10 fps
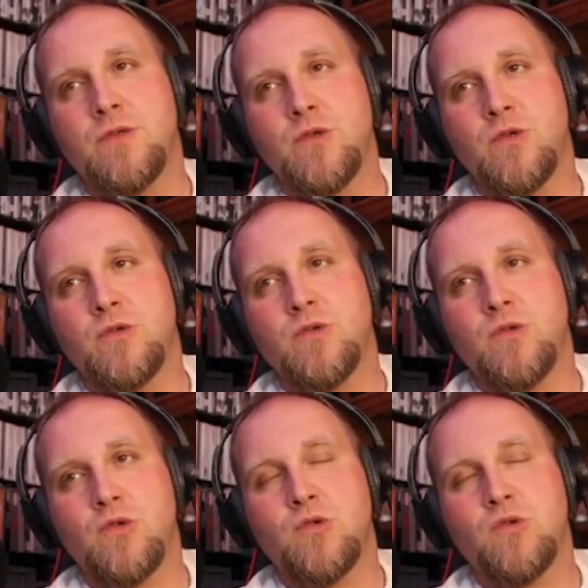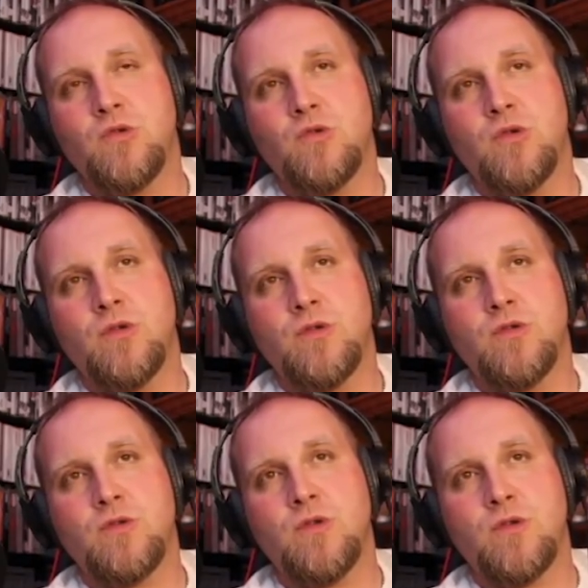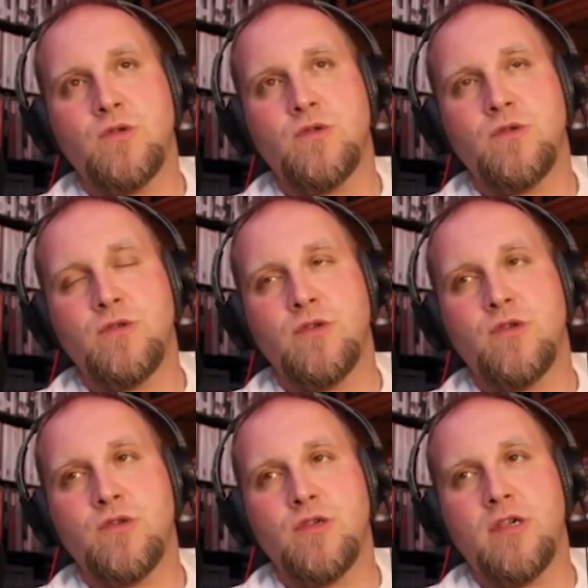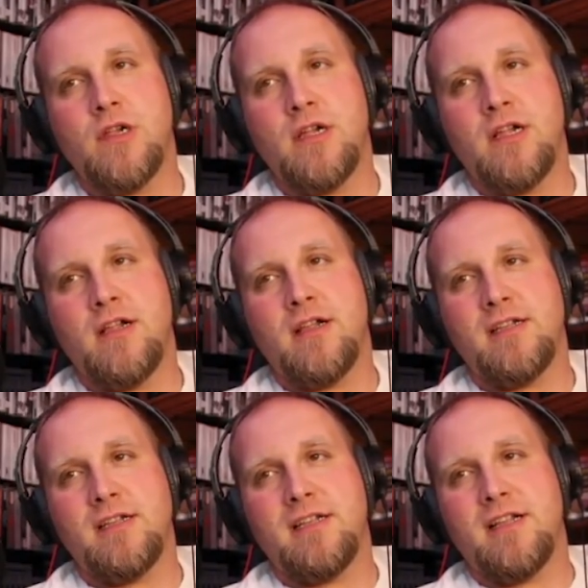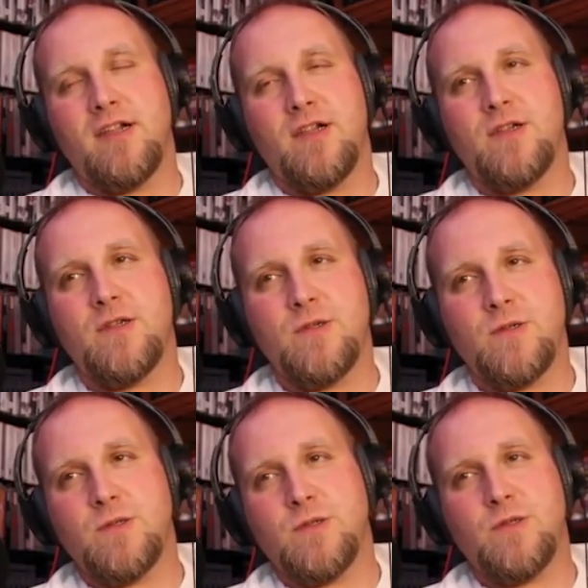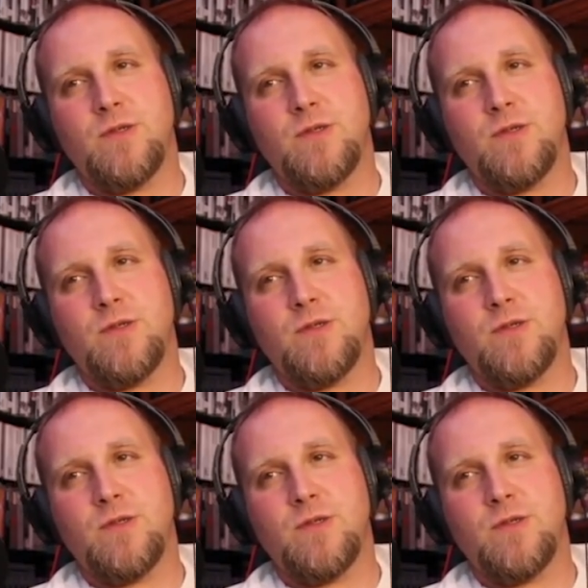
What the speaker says: [no speech]